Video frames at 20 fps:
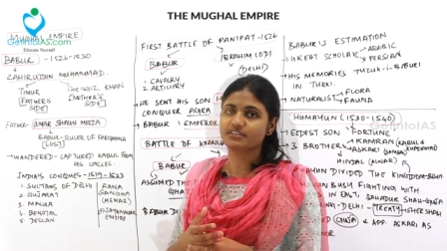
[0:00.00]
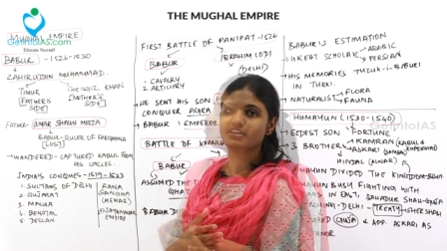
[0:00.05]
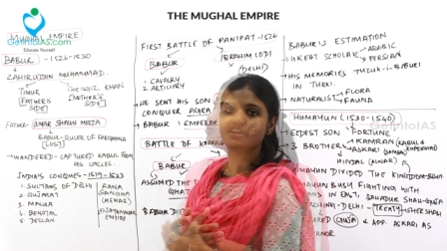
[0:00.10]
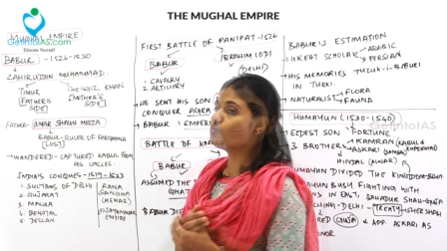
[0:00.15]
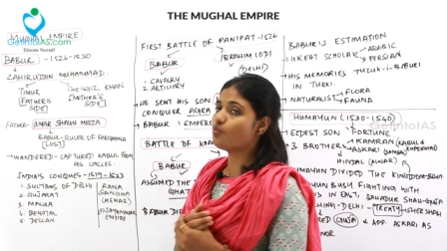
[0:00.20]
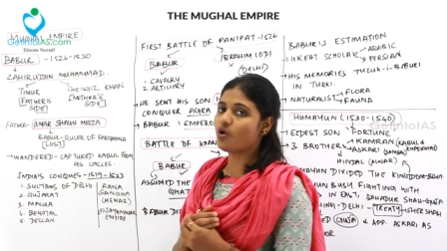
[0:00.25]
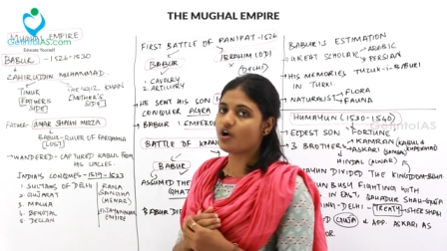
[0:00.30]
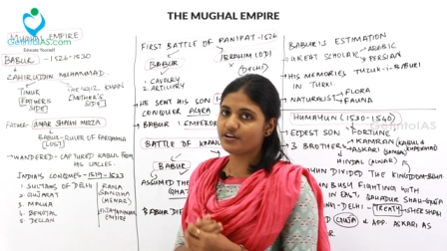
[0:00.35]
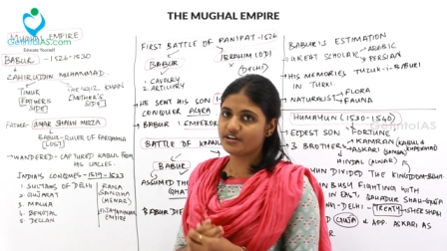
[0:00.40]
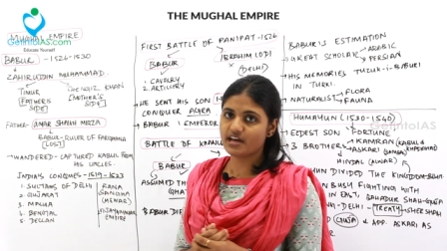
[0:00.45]
So
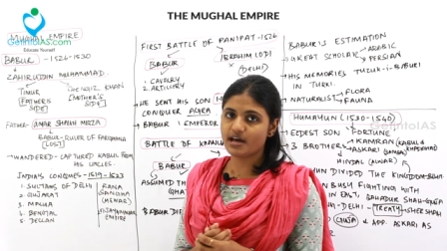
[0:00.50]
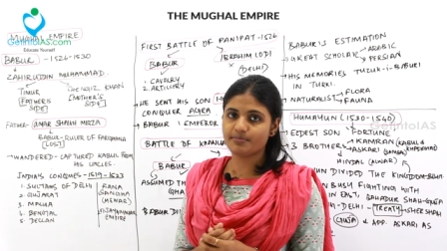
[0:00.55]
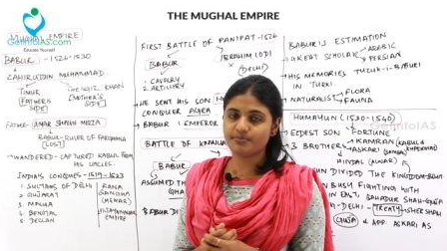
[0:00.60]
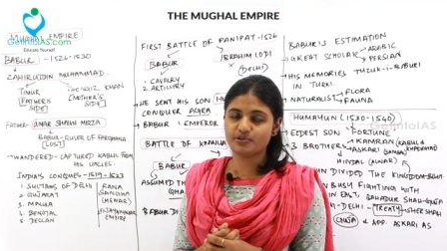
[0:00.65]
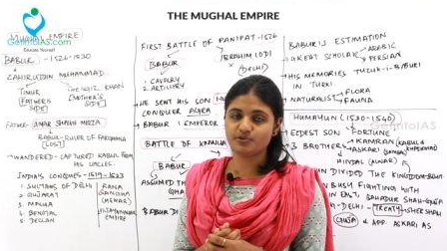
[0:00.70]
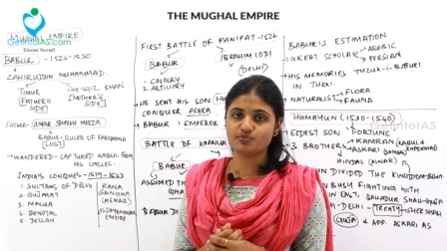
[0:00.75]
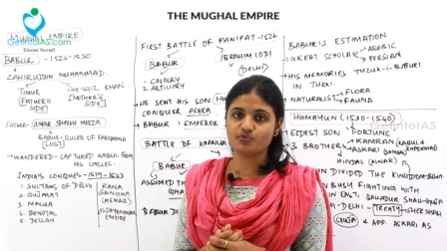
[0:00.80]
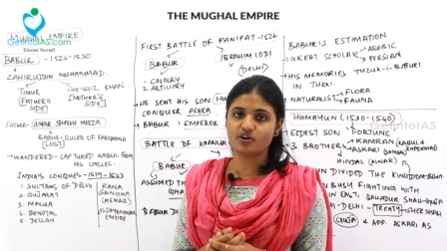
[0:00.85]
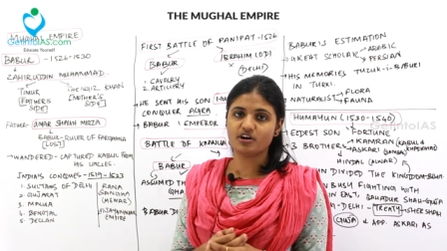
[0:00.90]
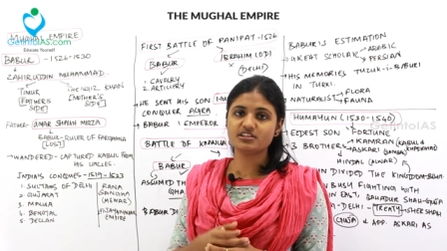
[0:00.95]
what
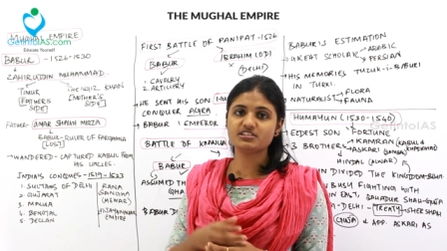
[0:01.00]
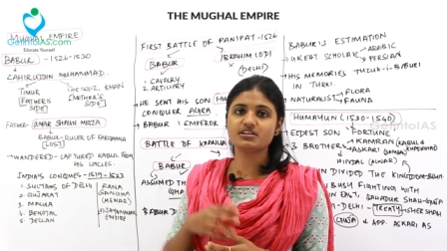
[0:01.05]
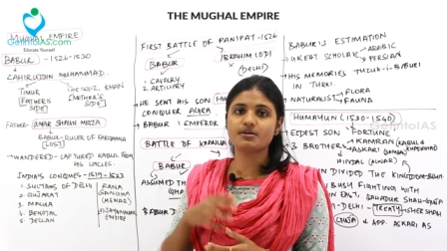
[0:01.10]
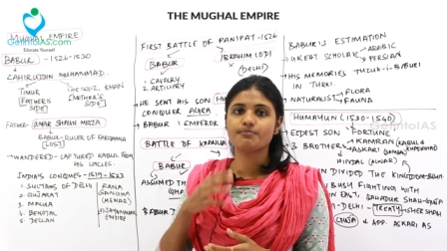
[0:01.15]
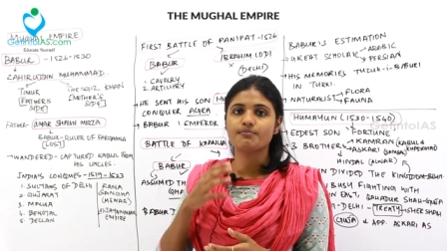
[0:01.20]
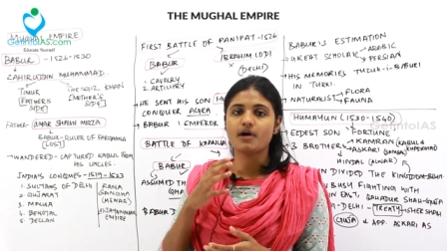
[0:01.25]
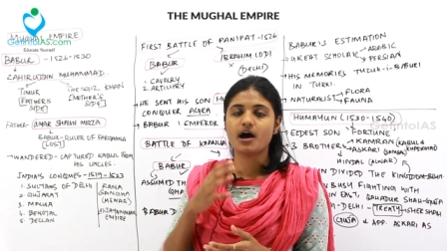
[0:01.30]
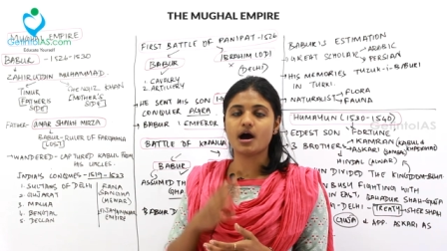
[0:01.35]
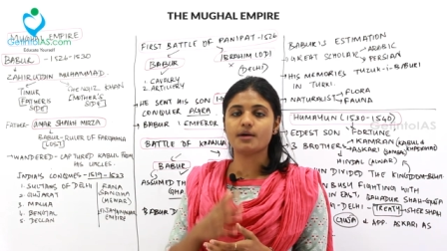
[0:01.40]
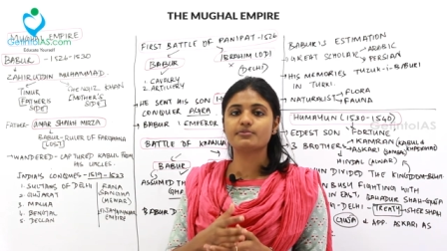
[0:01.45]
happened was,
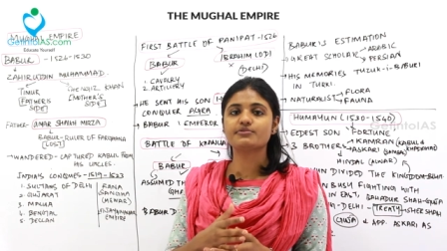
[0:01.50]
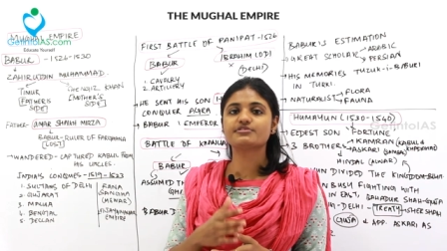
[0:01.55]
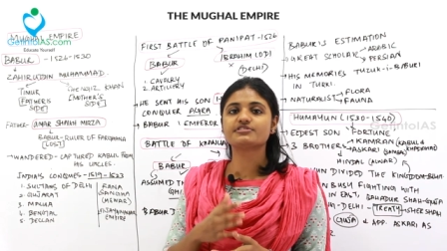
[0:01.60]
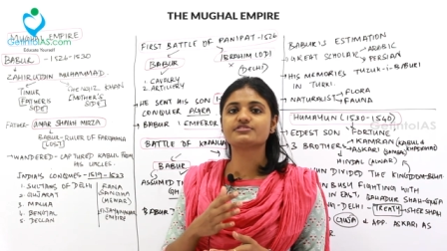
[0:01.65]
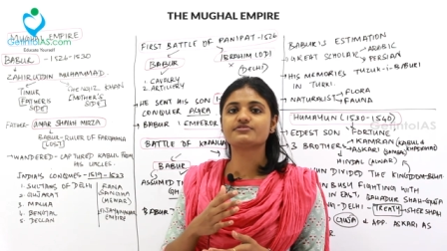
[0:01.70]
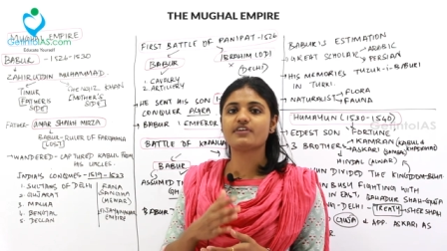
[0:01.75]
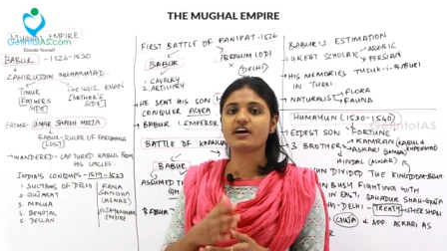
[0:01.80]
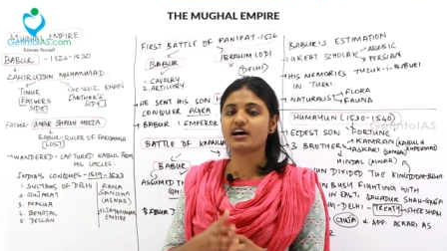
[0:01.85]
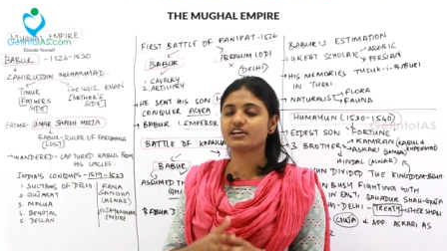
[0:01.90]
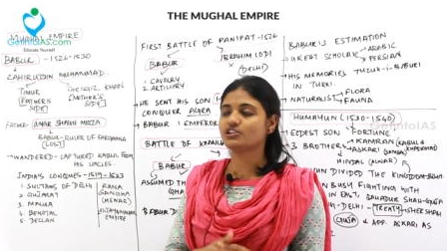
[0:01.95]

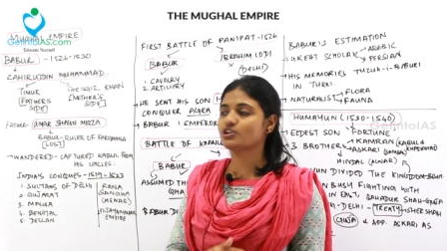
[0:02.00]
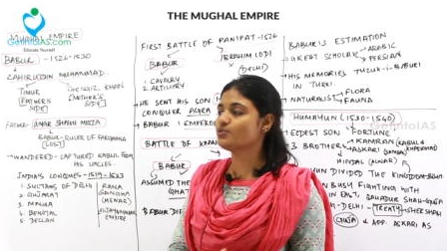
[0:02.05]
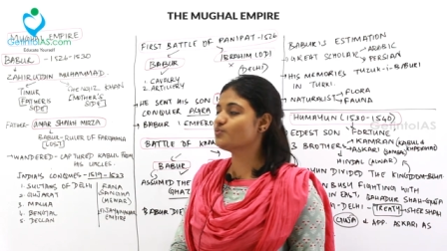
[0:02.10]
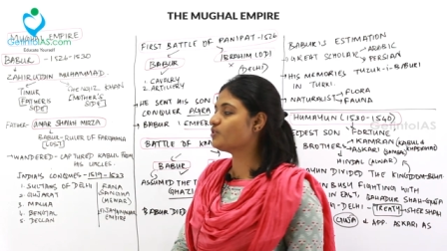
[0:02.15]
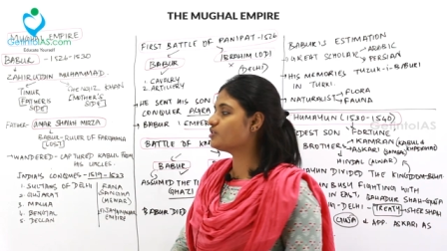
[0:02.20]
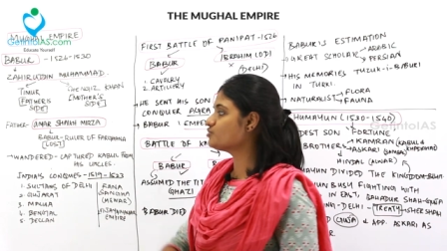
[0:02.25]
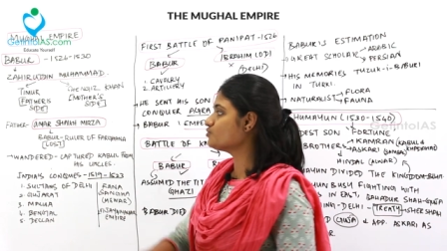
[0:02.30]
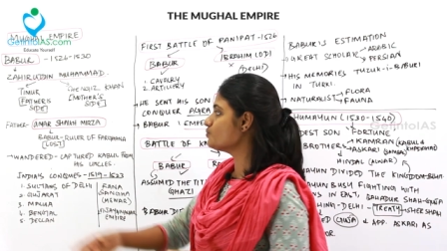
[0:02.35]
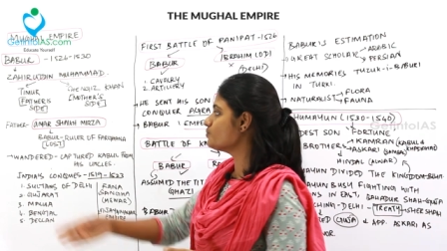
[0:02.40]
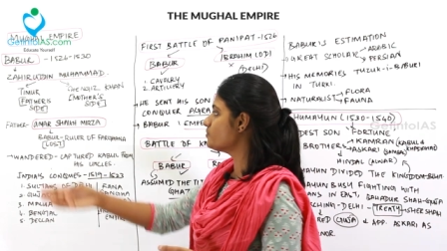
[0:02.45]
Babur's father
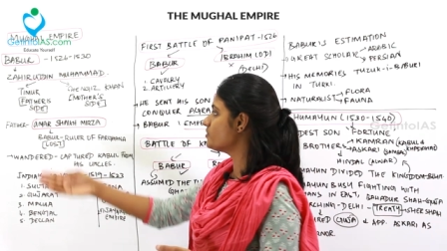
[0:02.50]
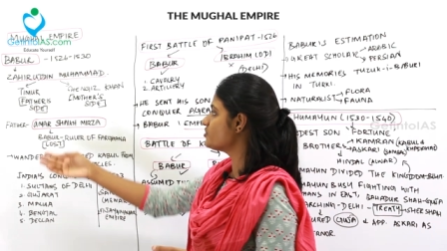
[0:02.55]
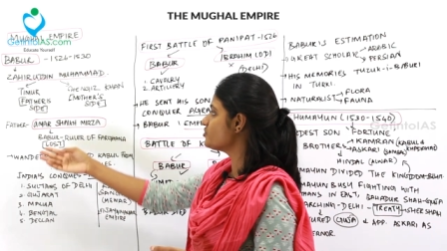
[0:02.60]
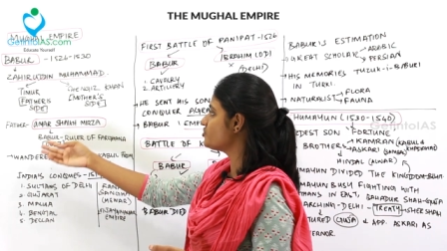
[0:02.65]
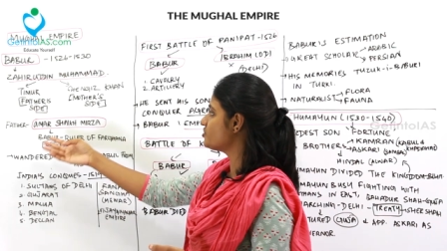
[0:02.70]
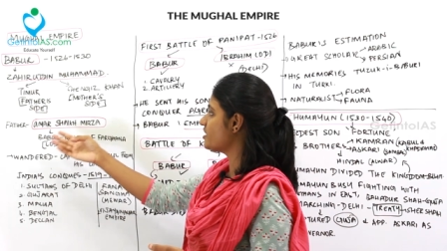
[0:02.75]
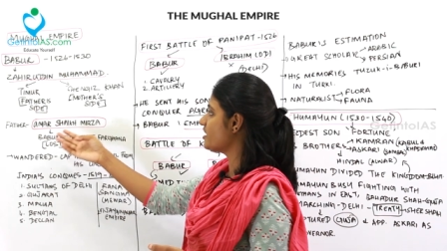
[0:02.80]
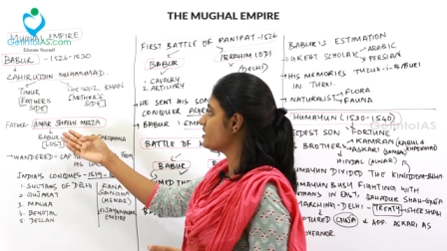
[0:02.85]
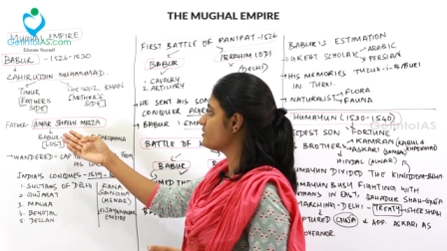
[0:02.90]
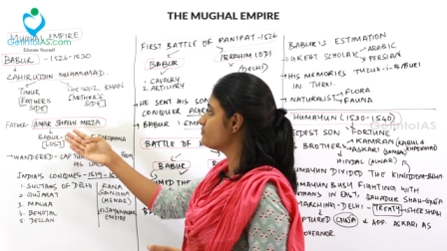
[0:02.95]
was Umar
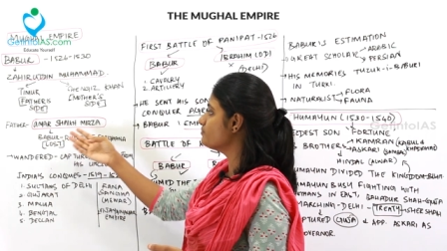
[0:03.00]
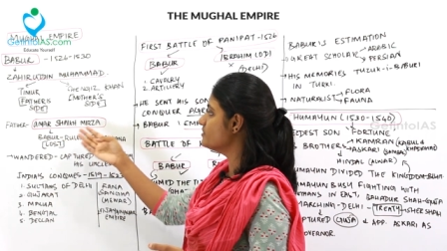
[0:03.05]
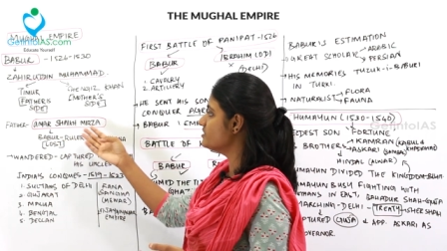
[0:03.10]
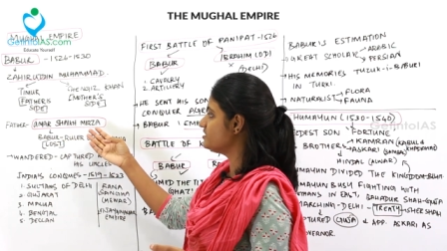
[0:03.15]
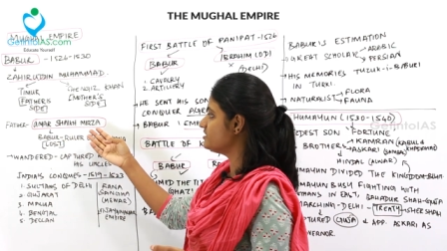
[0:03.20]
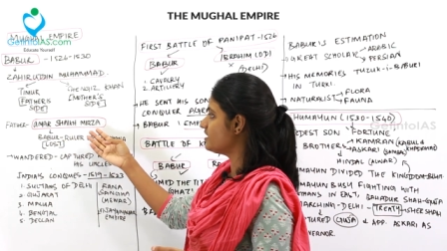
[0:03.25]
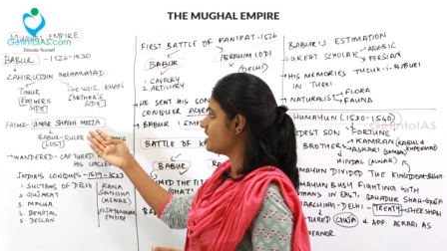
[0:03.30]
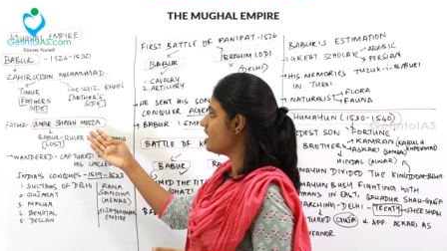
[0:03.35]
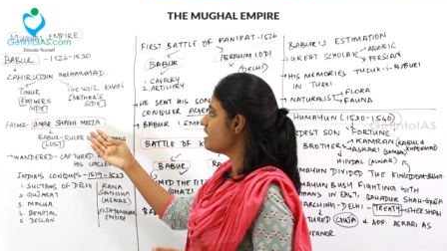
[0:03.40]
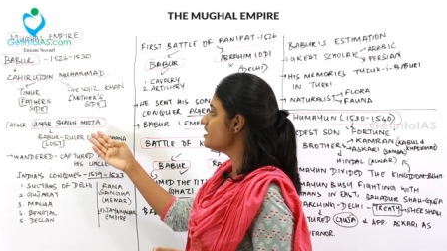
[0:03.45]
Sheikh
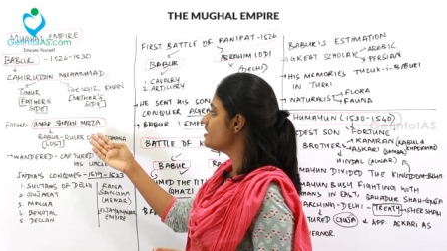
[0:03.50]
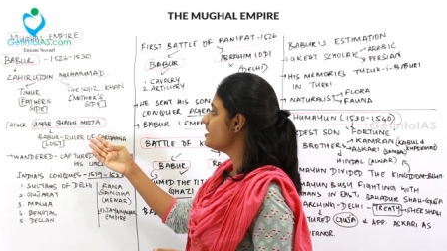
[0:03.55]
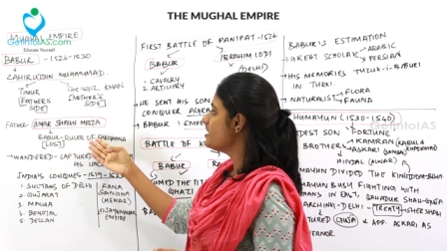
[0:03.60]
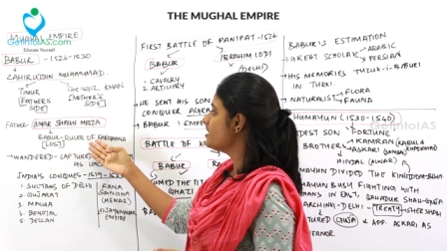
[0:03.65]
Mirza.